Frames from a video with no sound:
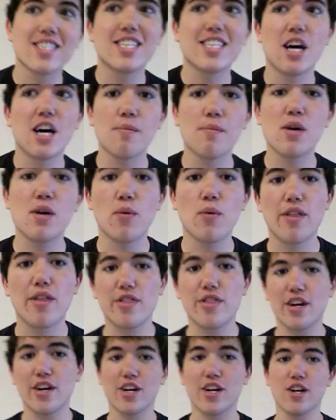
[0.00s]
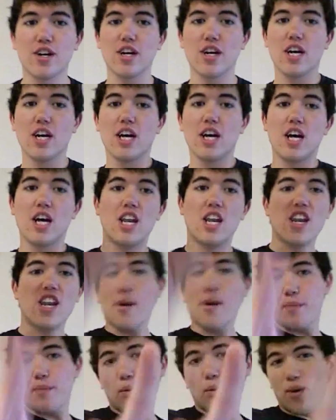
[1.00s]
to tell me what their
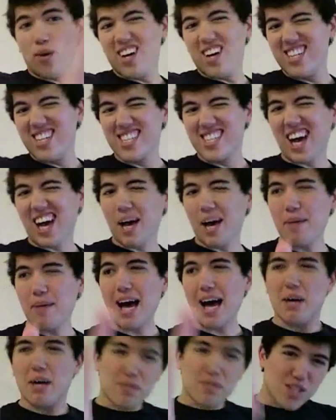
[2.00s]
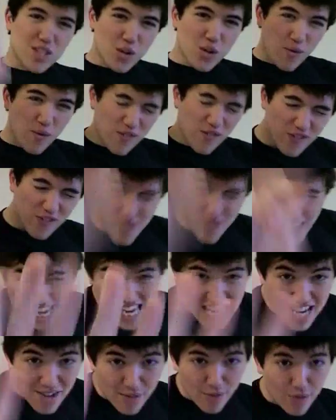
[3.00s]
number one top absolute
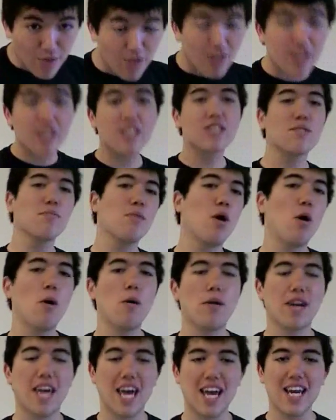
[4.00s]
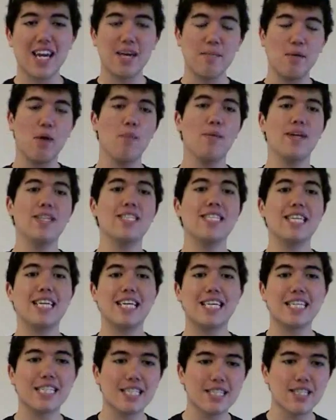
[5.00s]
favorite Mo- Katie moment
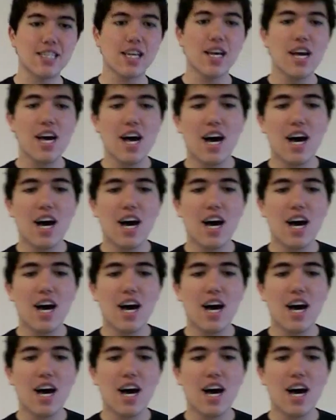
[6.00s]
is.